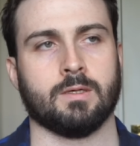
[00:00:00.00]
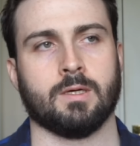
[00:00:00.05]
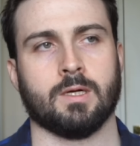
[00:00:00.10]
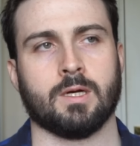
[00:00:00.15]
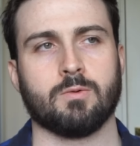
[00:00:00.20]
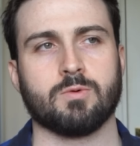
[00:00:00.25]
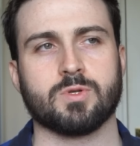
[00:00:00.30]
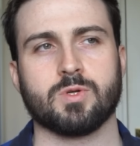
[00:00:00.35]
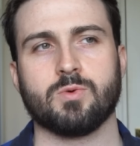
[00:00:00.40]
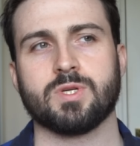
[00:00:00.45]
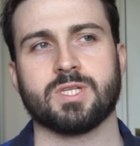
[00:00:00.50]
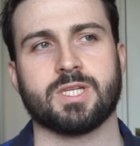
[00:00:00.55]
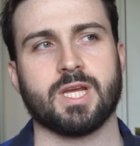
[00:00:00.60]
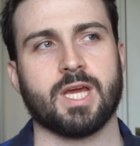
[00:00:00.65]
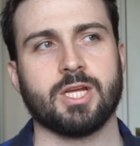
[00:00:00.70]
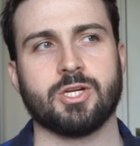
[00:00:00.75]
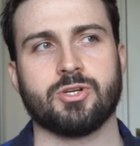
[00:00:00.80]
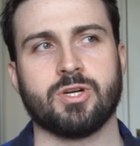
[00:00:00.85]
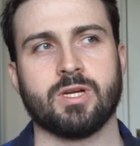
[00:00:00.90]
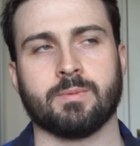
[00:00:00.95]
And I was always
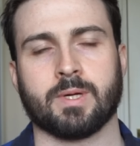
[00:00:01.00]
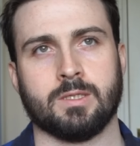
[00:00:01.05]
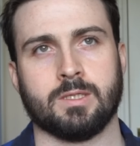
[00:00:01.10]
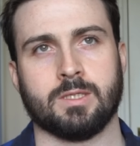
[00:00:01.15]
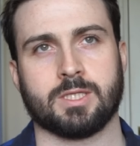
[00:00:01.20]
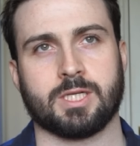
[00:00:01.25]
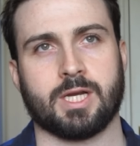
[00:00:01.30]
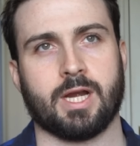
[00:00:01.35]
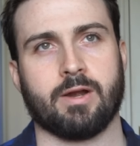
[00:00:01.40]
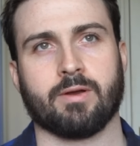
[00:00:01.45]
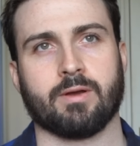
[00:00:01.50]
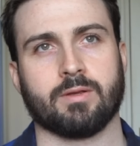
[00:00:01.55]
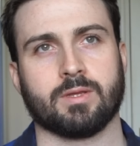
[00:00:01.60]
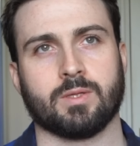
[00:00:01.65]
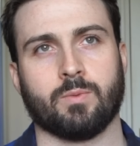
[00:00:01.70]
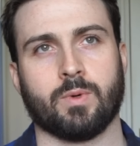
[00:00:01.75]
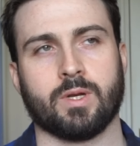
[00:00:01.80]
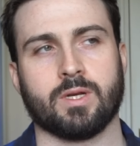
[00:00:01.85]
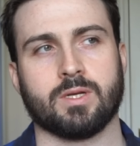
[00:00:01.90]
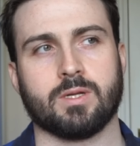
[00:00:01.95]
daydreaming, staring out
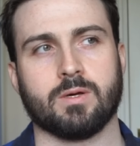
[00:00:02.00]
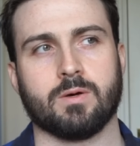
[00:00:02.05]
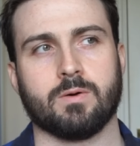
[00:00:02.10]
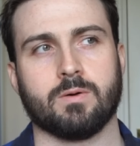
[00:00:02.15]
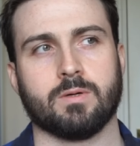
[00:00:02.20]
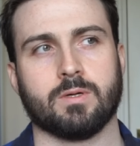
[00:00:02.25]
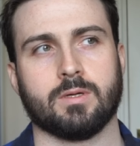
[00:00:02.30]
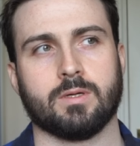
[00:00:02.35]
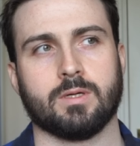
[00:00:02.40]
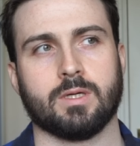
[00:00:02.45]
the window